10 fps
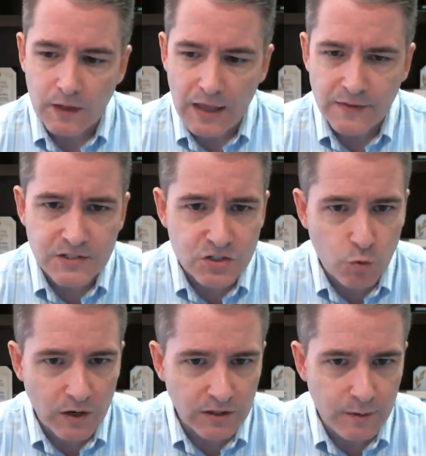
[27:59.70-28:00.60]
and this is
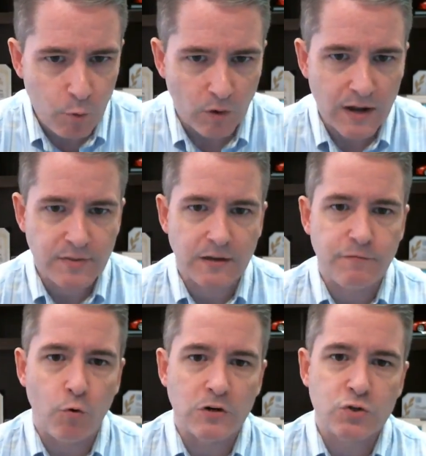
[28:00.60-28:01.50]
critically important, I think,
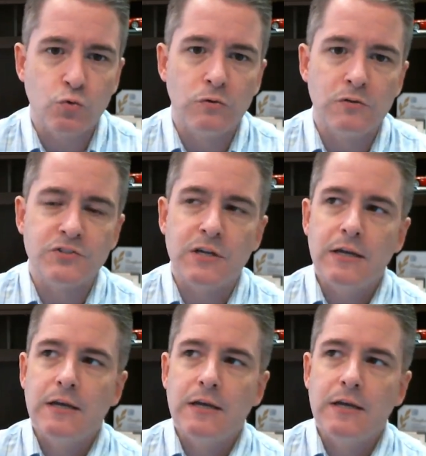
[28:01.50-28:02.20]
for schools,